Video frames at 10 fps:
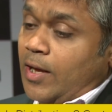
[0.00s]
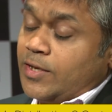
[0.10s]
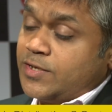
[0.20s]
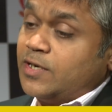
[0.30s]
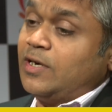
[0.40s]

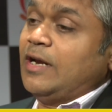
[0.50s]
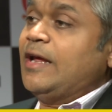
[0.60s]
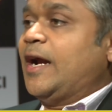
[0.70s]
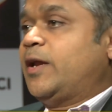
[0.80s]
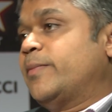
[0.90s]

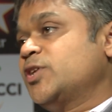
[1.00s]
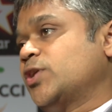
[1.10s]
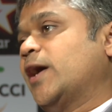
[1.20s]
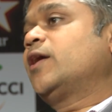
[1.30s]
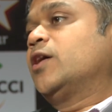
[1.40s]
certainly at a much
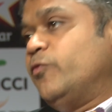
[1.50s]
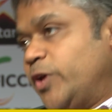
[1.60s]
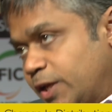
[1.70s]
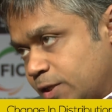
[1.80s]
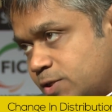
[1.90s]
higher
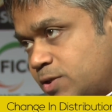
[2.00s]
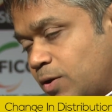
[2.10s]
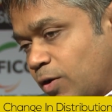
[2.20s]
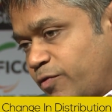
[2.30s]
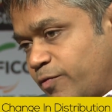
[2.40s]
convenience
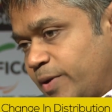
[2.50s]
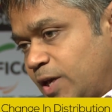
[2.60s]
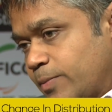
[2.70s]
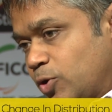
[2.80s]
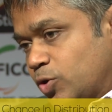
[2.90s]
of being
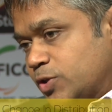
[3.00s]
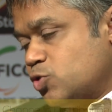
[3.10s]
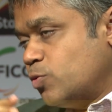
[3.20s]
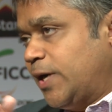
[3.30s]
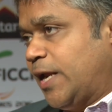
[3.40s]
able to
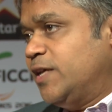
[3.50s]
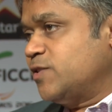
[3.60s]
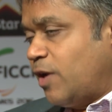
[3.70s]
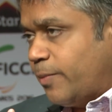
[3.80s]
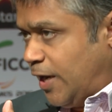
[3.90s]
consume at any
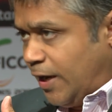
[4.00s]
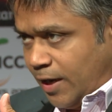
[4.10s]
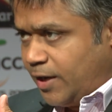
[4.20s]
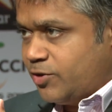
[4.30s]
screen any